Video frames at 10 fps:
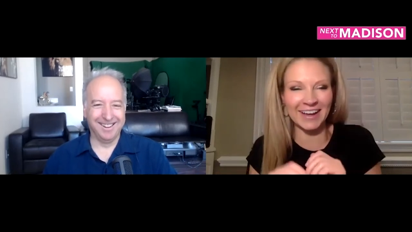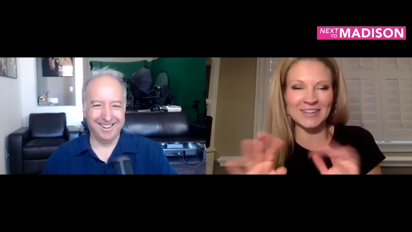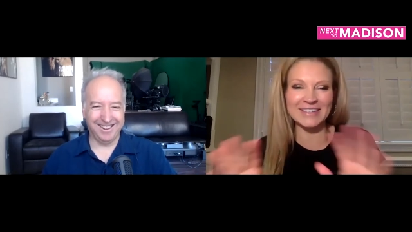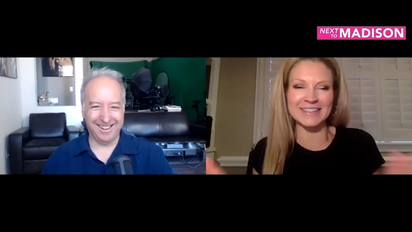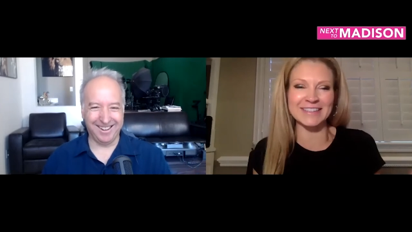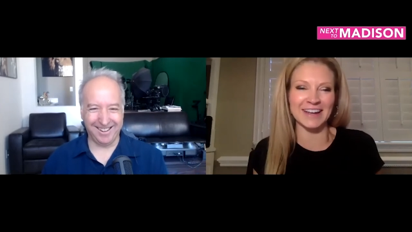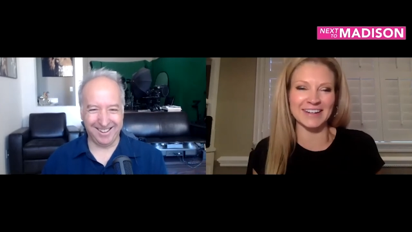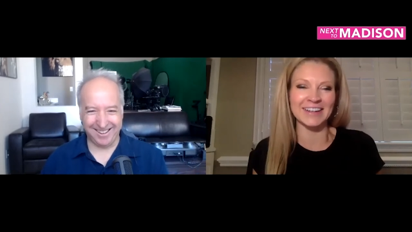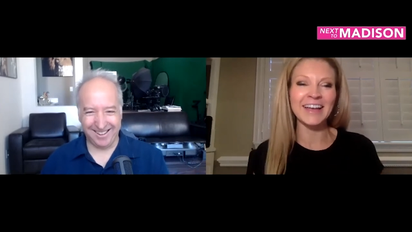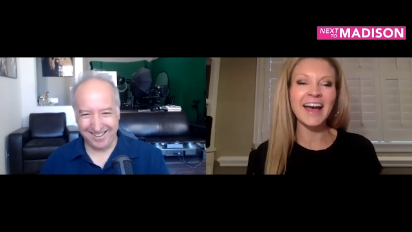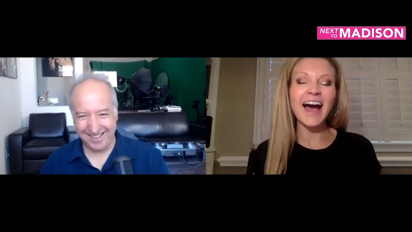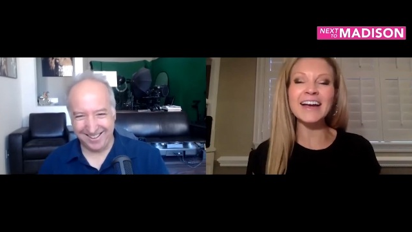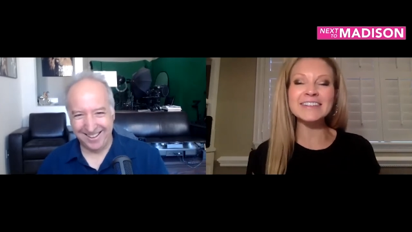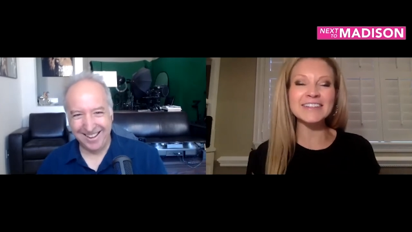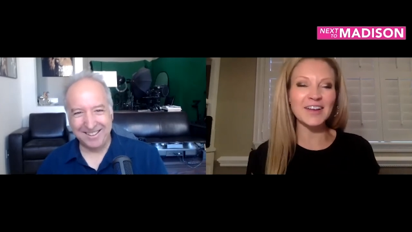Speaker 1: I
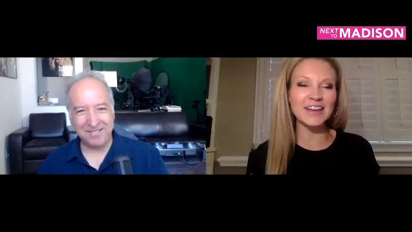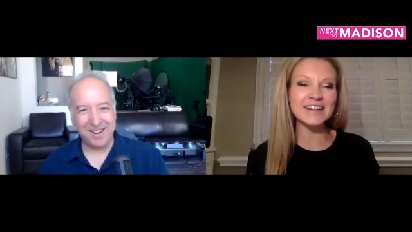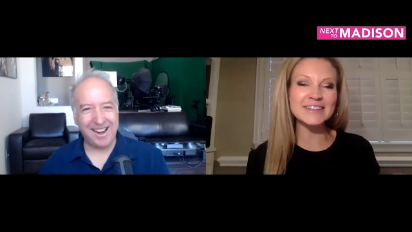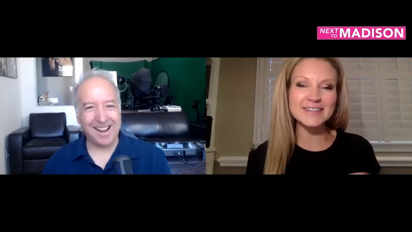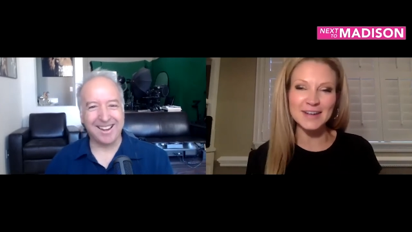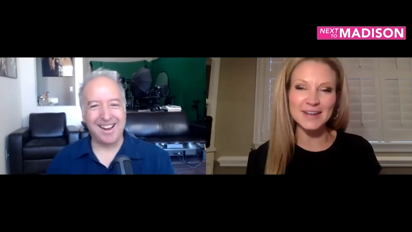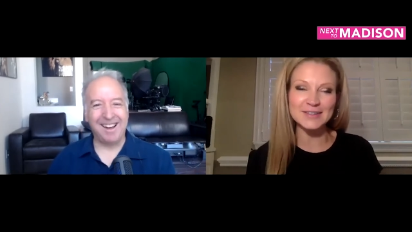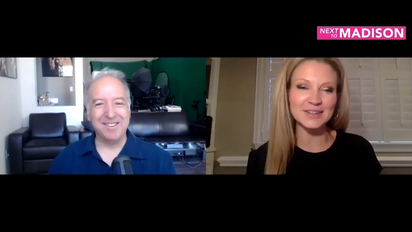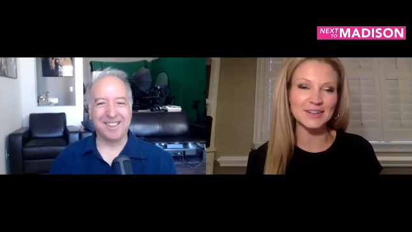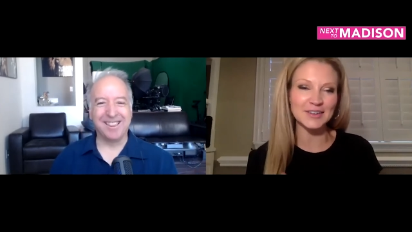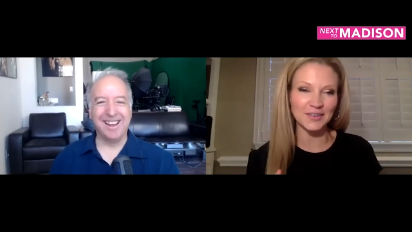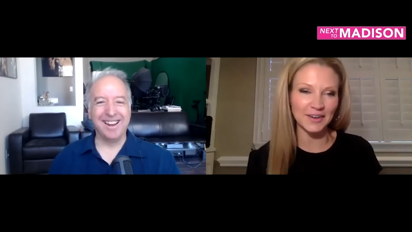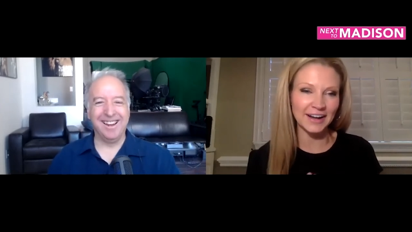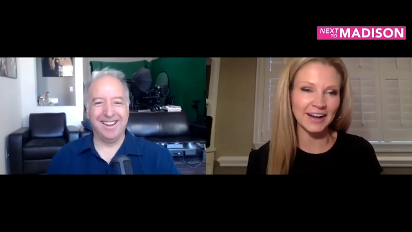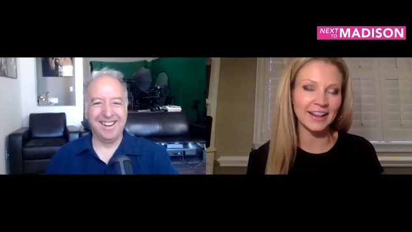it's a very economic
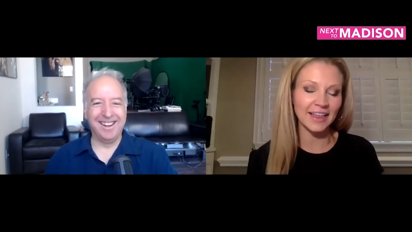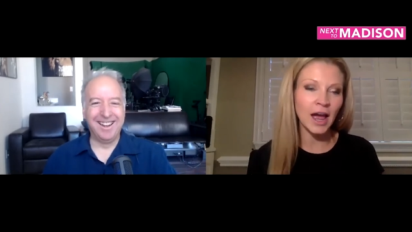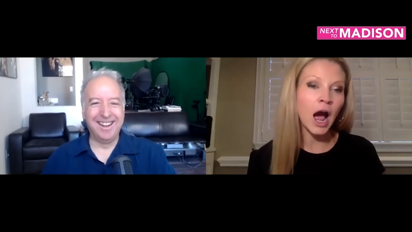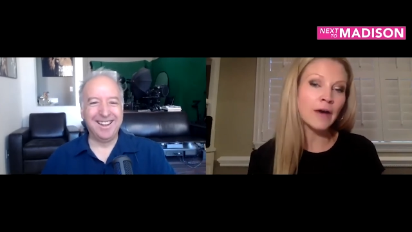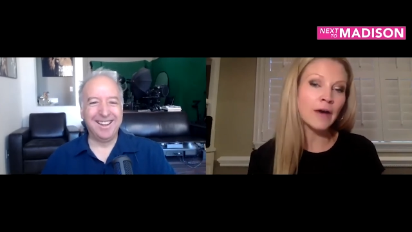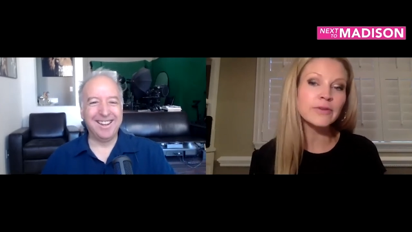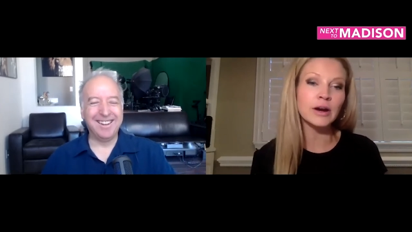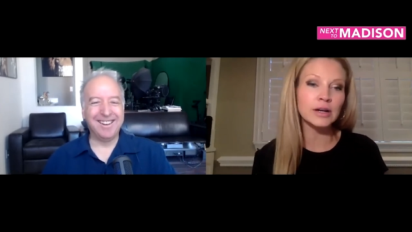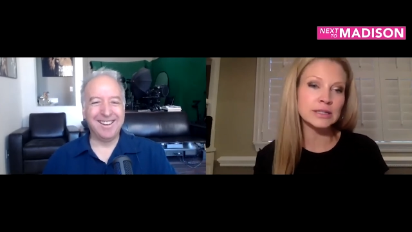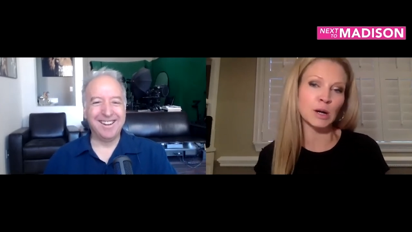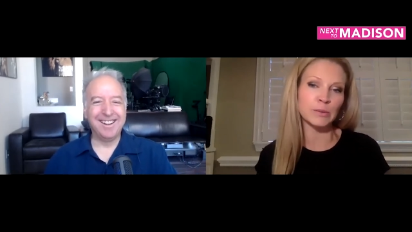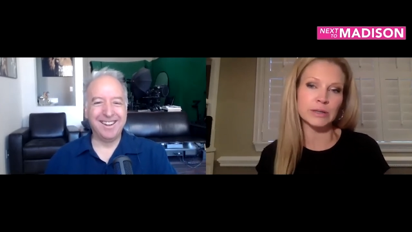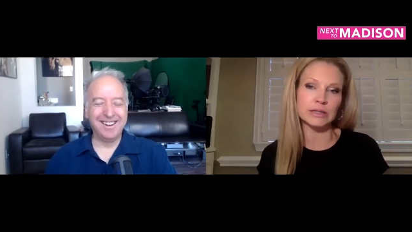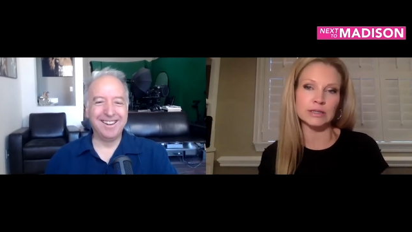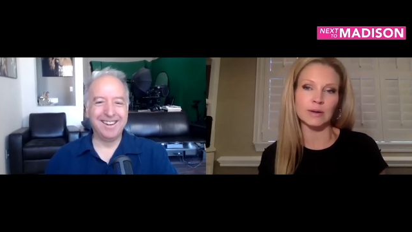thing. I'm very smart
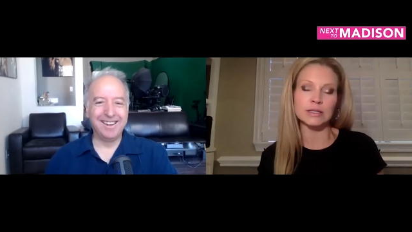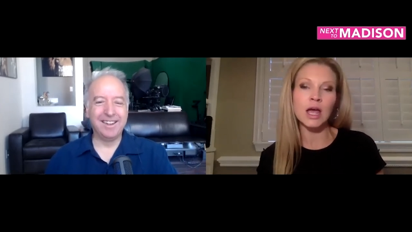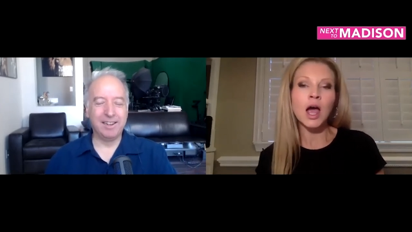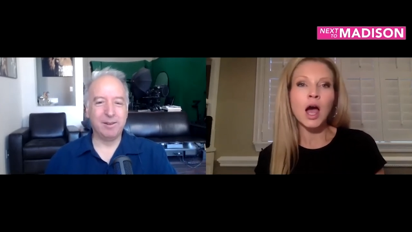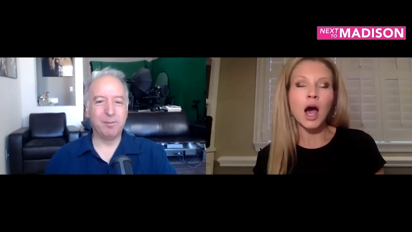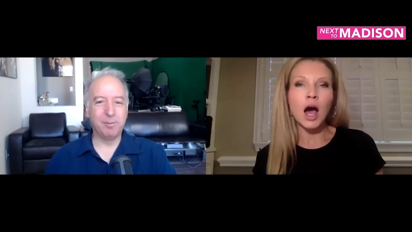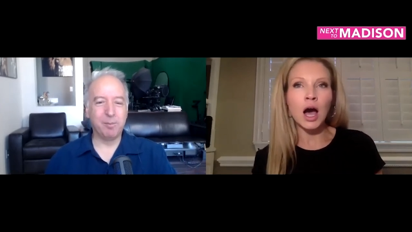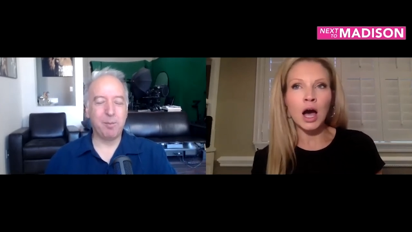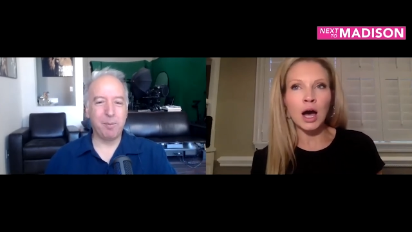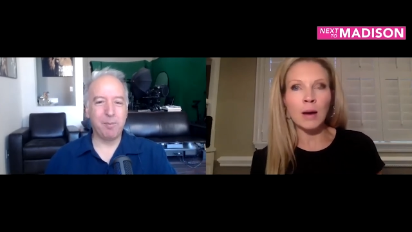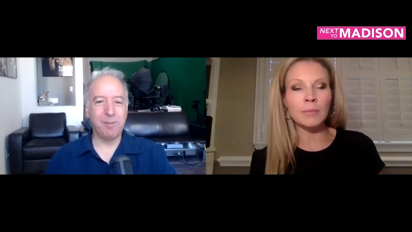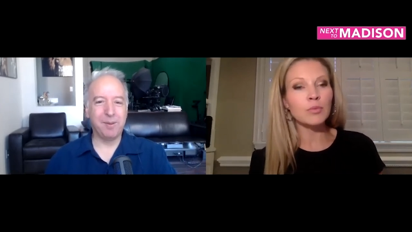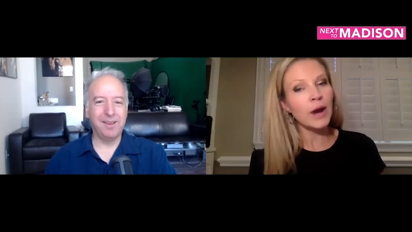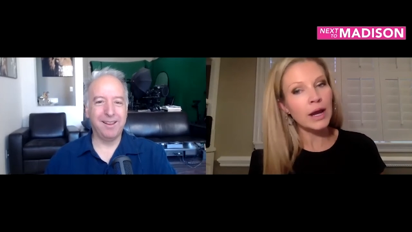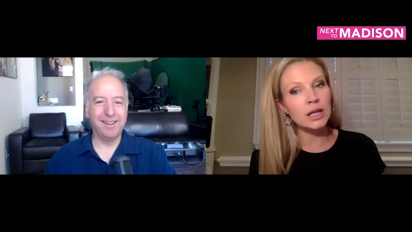business wise.
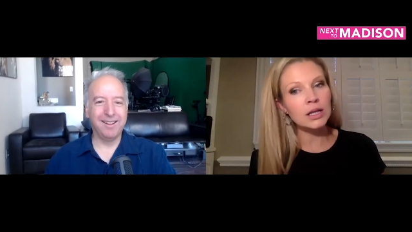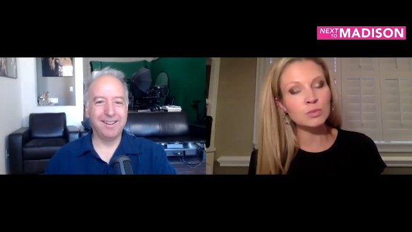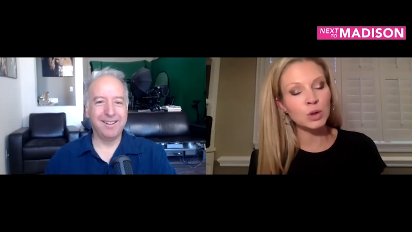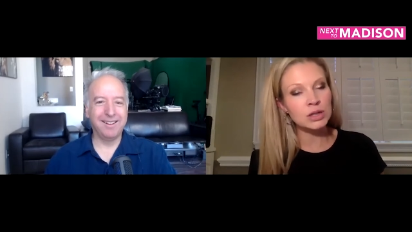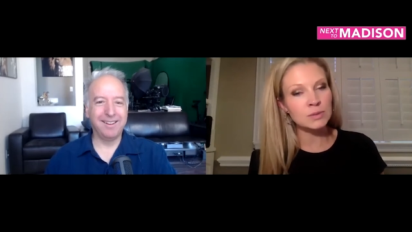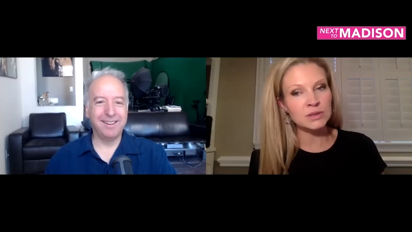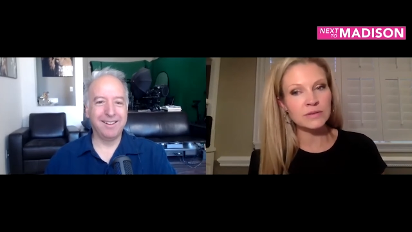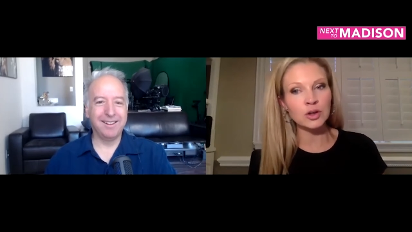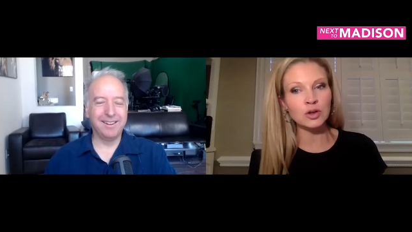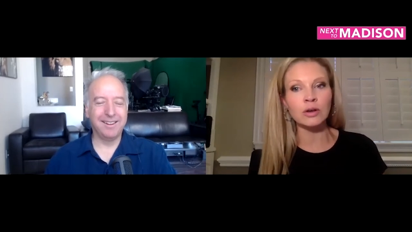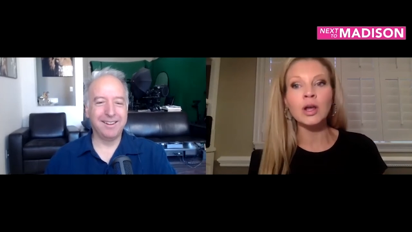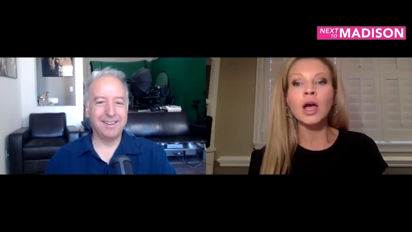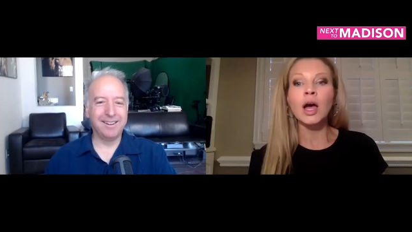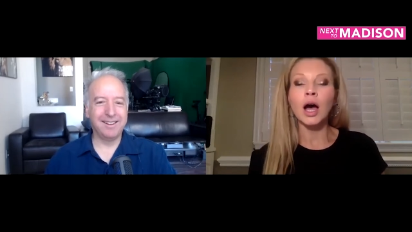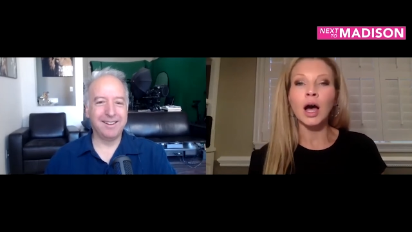Um, mm. Right, it's more expensive on your
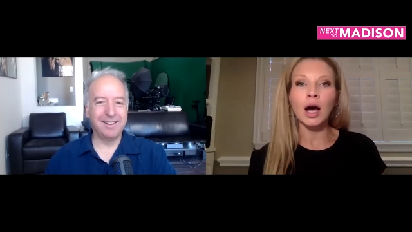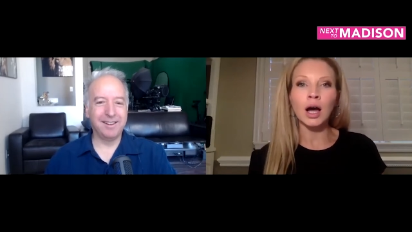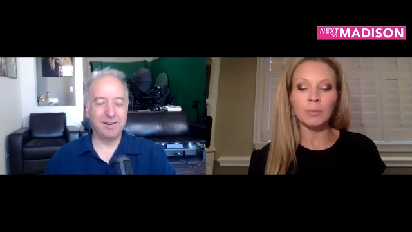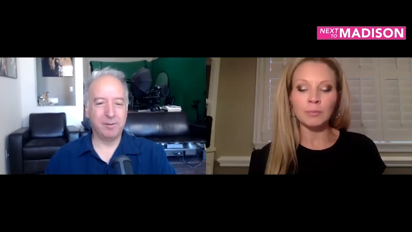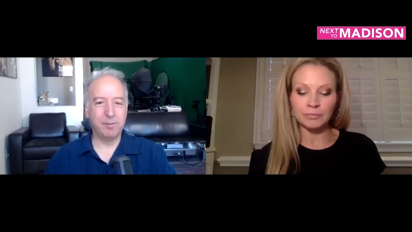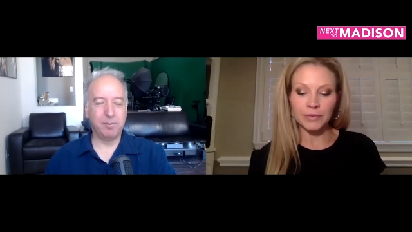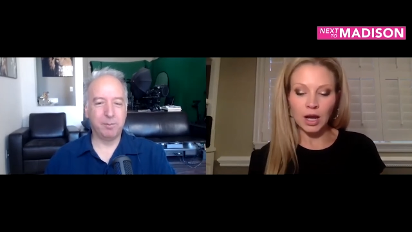own. Um,